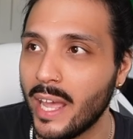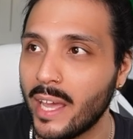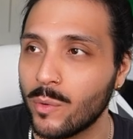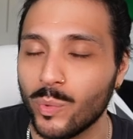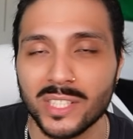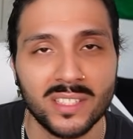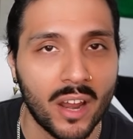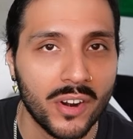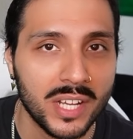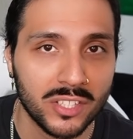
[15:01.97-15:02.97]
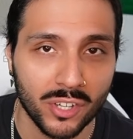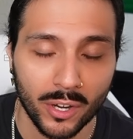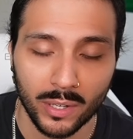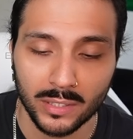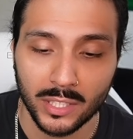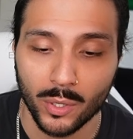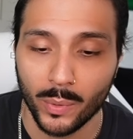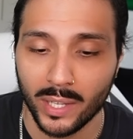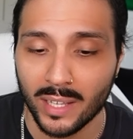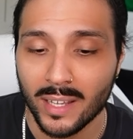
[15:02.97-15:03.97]
and what Sarah is currently
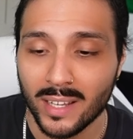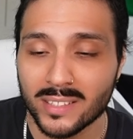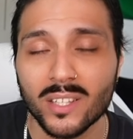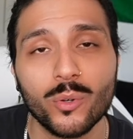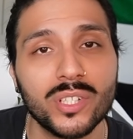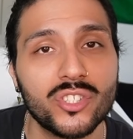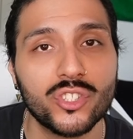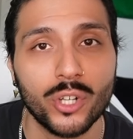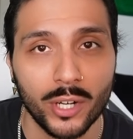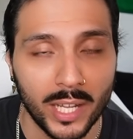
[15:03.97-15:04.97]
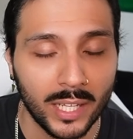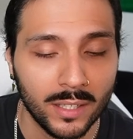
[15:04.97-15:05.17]
doing. It's a little concerning,